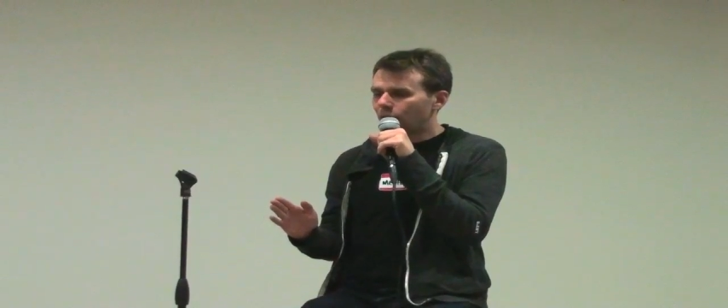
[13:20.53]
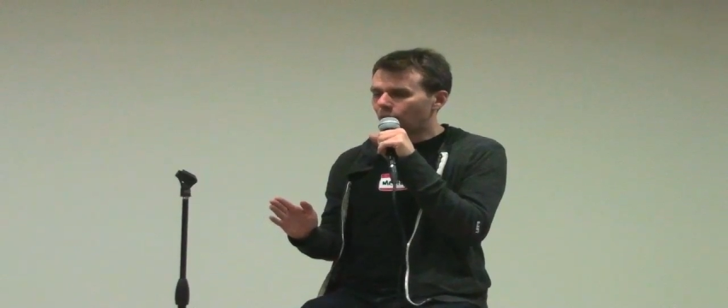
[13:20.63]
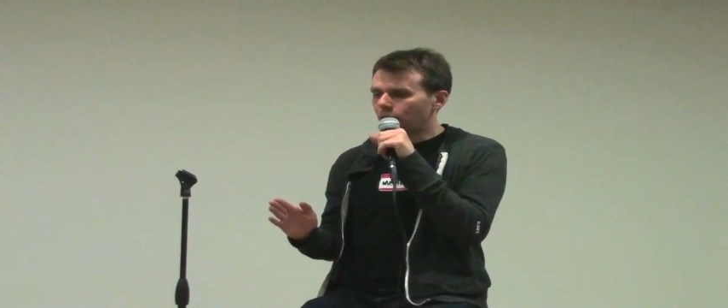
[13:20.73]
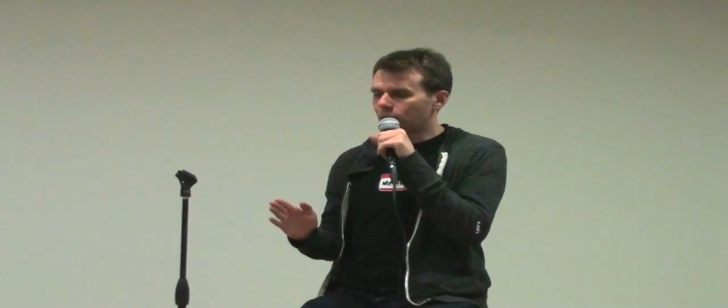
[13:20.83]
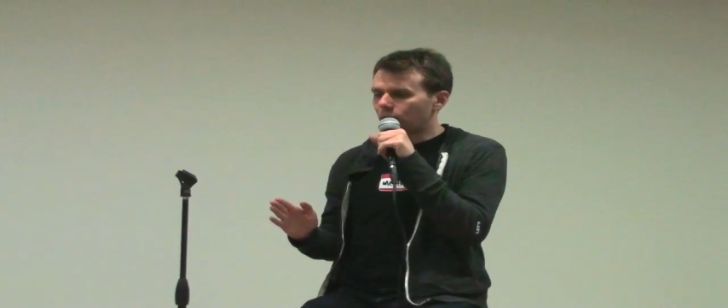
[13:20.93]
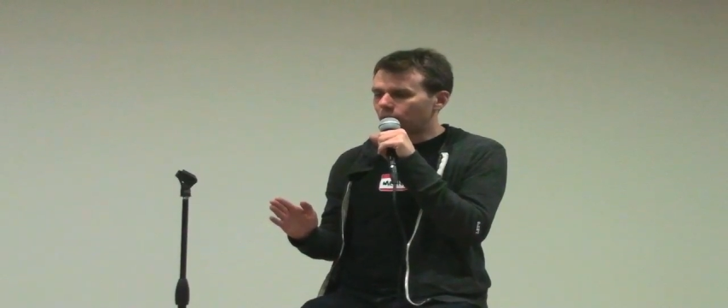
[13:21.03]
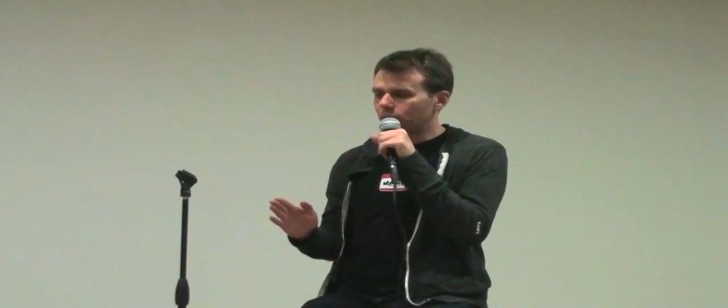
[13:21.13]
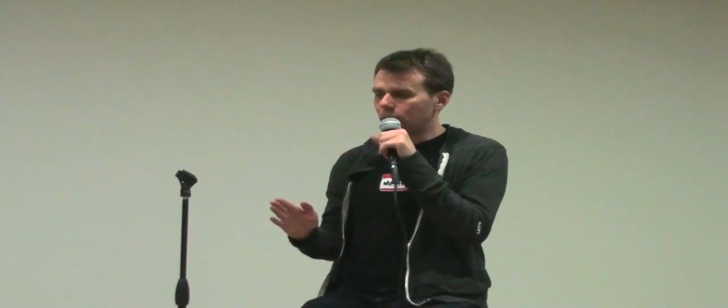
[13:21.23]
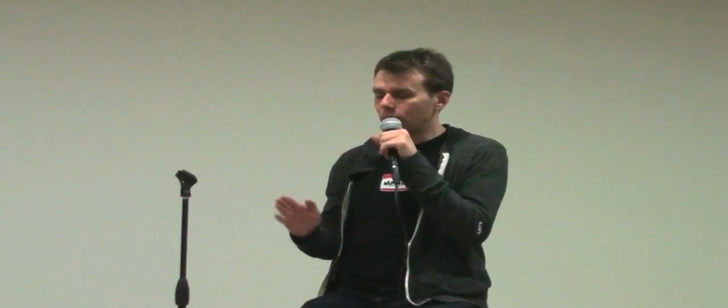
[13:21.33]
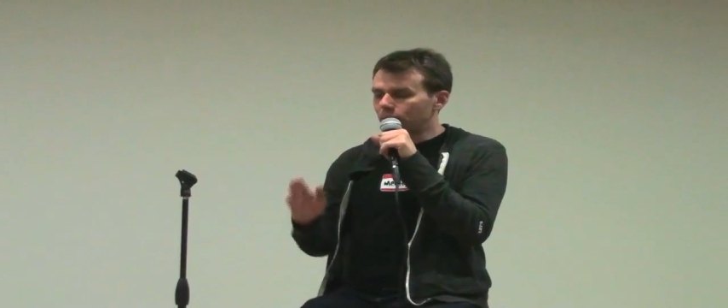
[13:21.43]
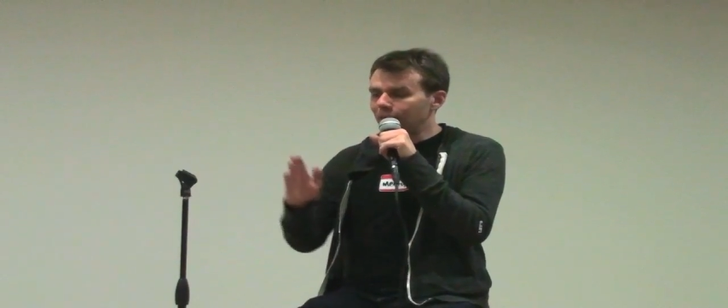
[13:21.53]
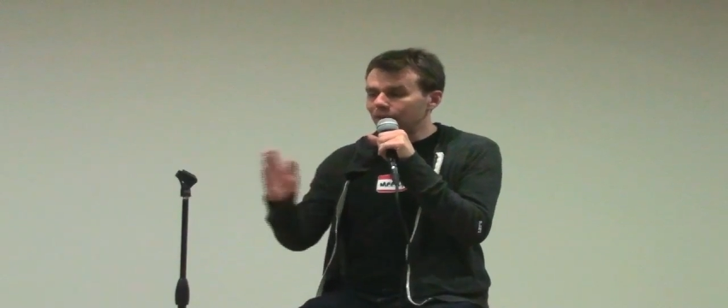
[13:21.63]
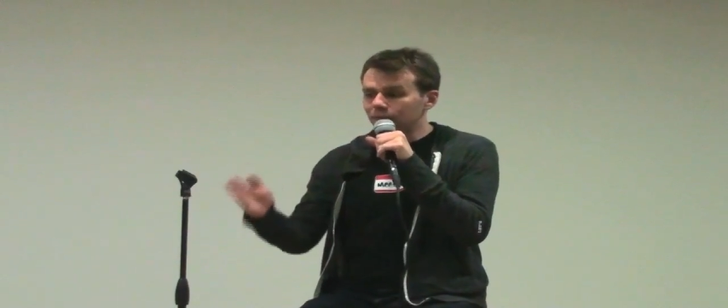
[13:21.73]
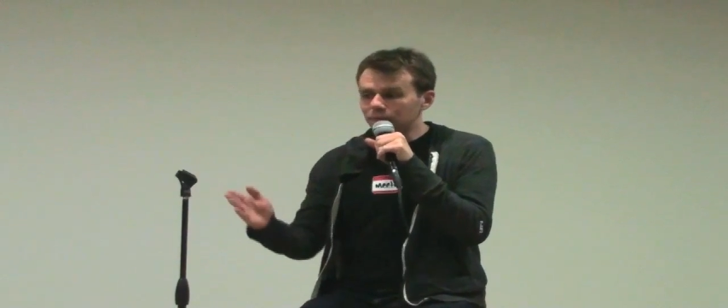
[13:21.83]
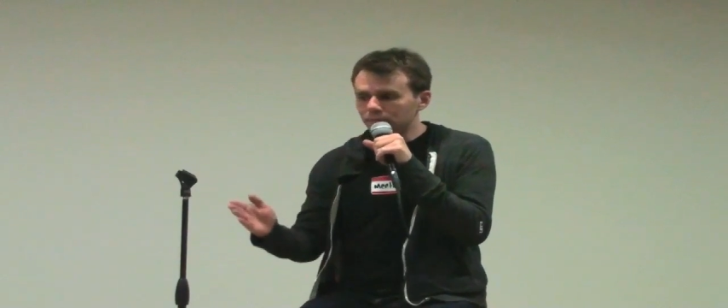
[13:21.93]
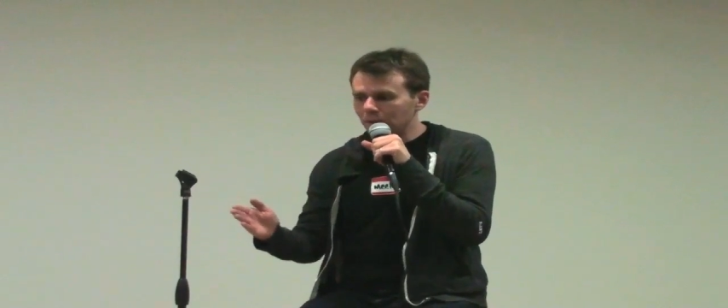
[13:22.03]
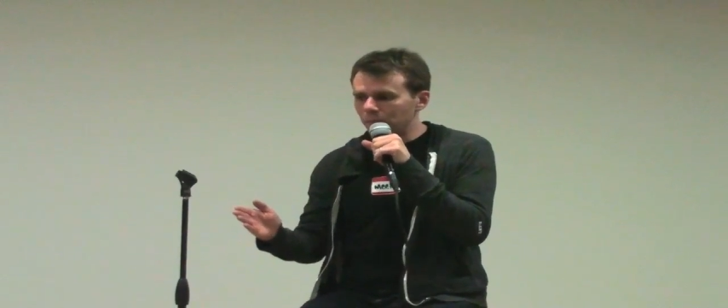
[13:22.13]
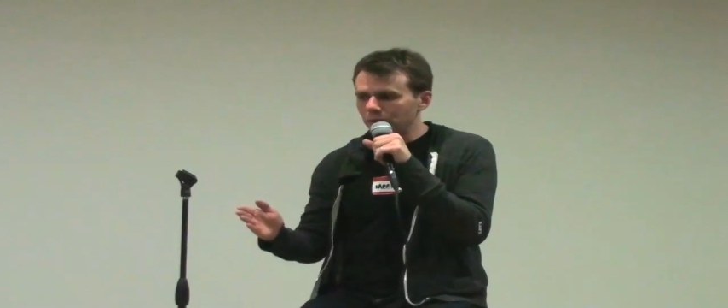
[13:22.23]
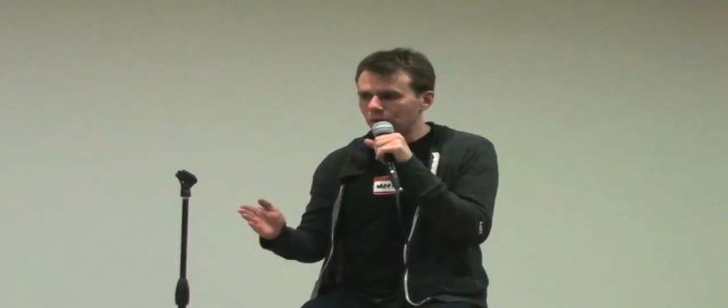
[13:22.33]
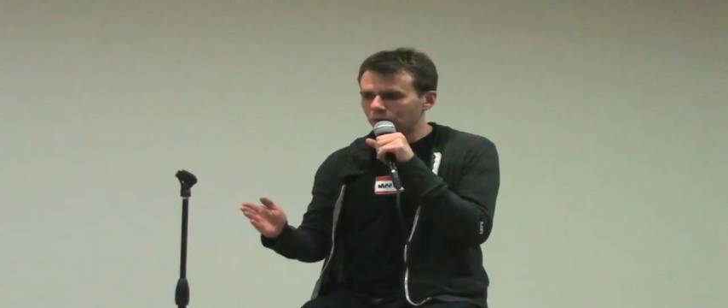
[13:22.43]
or meet
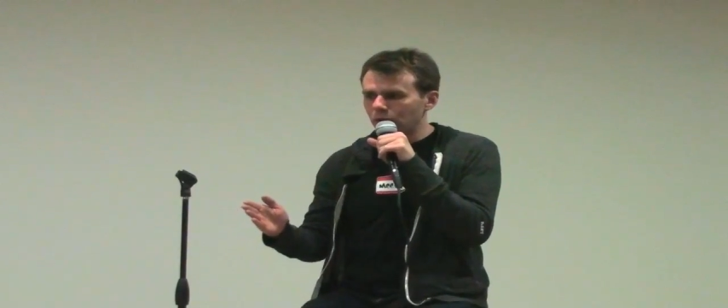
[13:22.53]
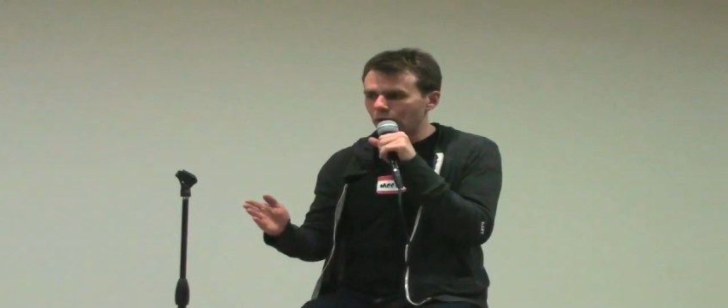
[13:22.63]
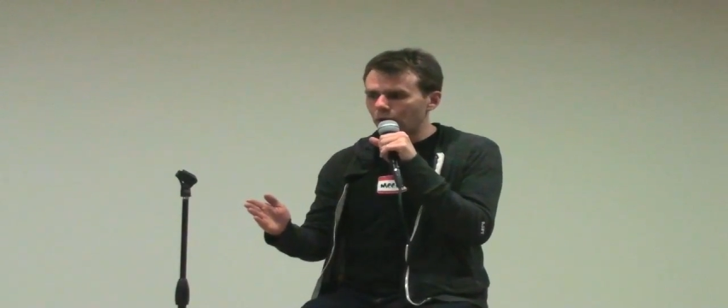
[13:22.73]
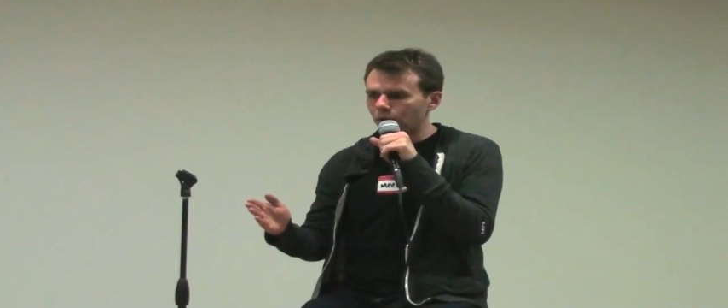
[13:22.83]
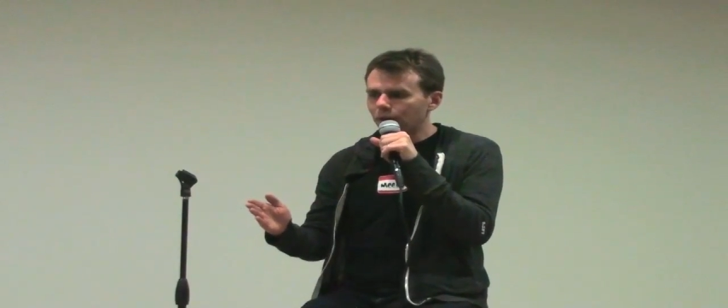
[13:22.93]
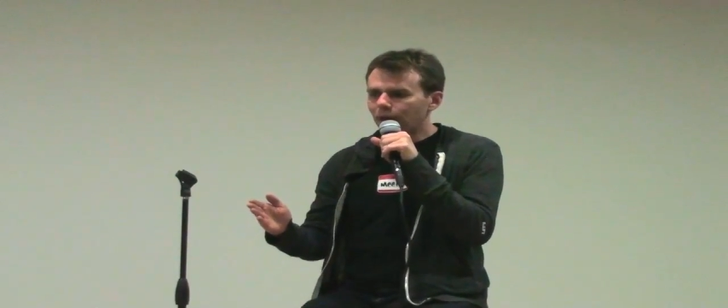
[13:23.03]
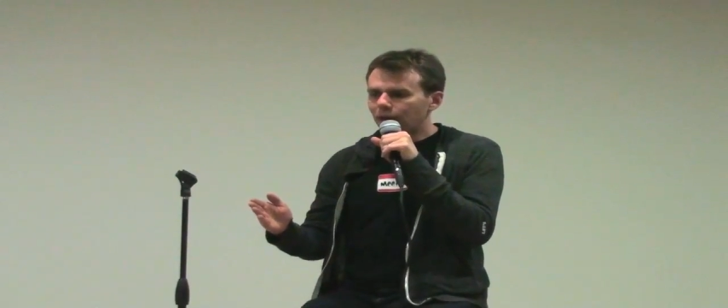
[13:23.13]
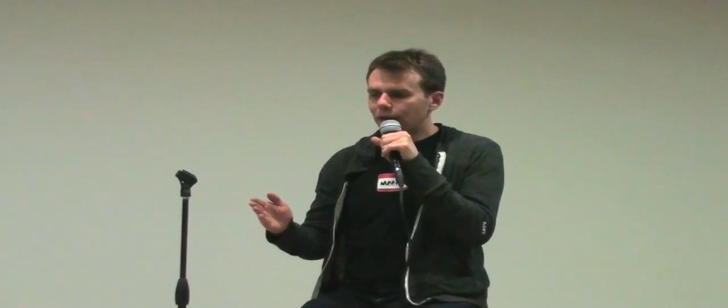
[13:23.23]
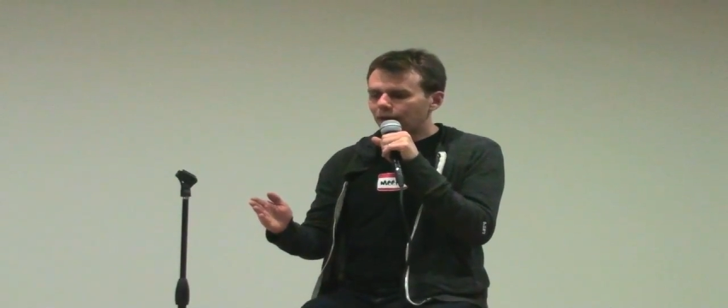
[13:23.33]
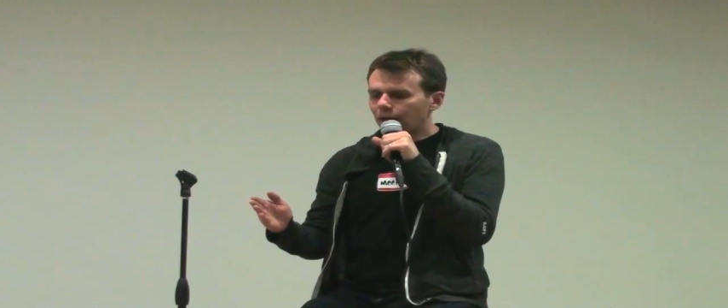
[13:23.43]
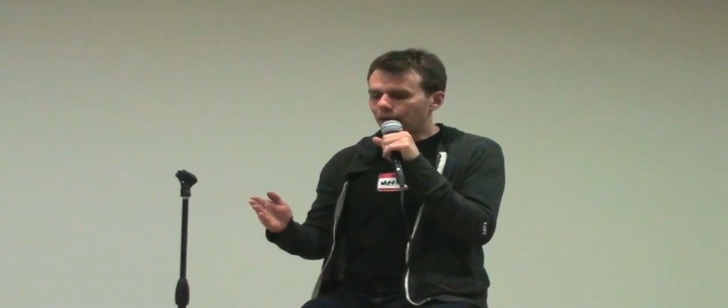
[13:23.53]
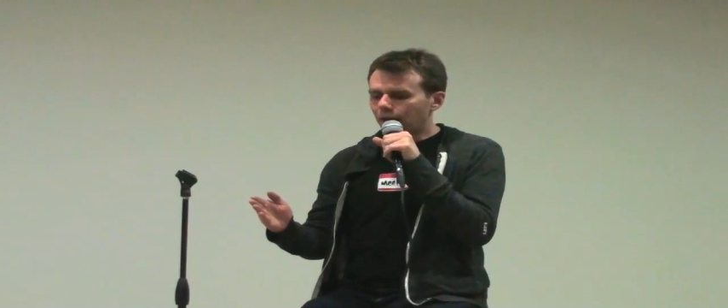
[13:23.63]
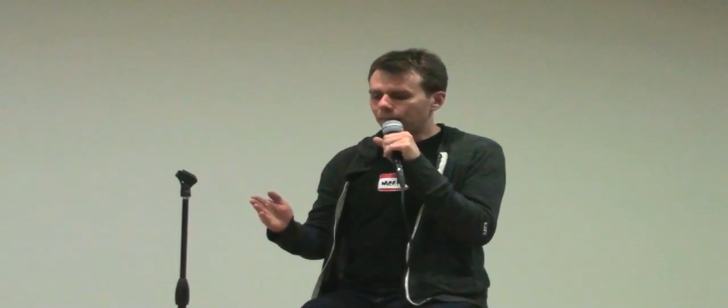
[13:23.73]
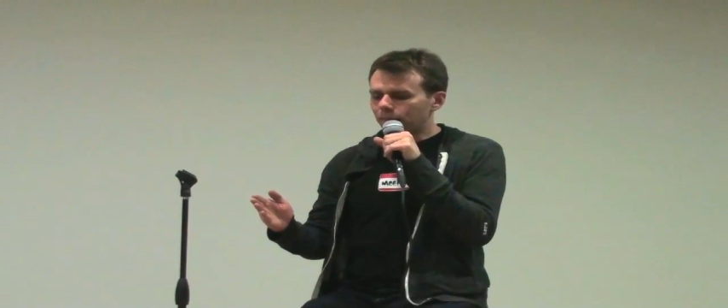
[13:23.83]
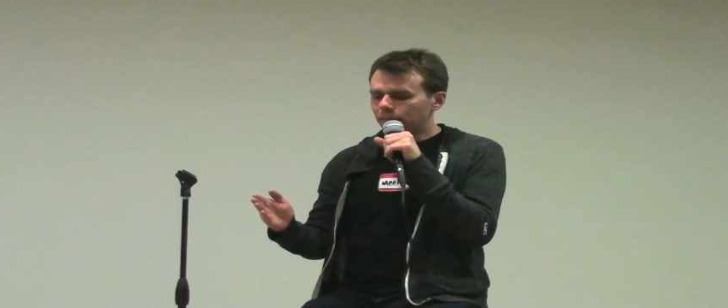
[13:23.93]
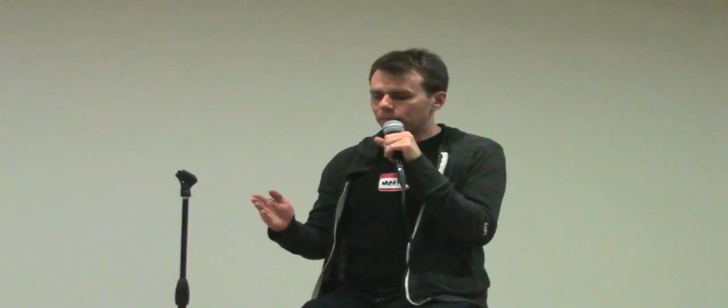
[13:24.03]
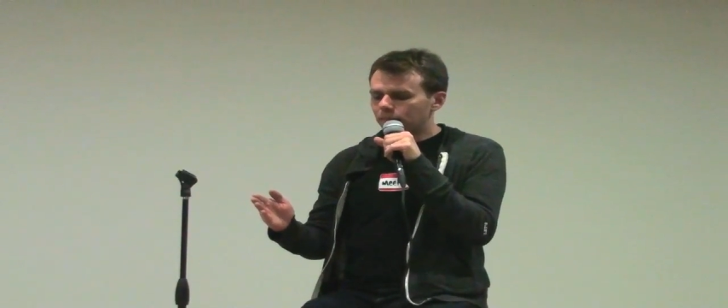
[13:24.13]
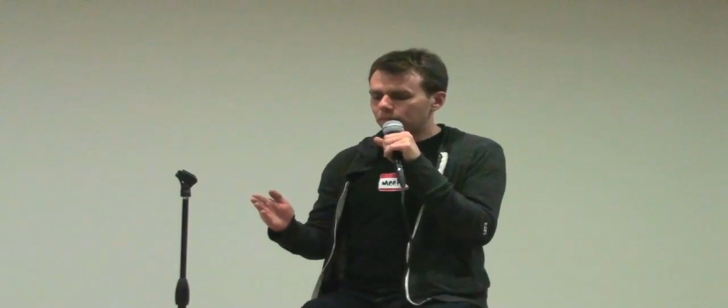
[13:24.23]
people you don't know, and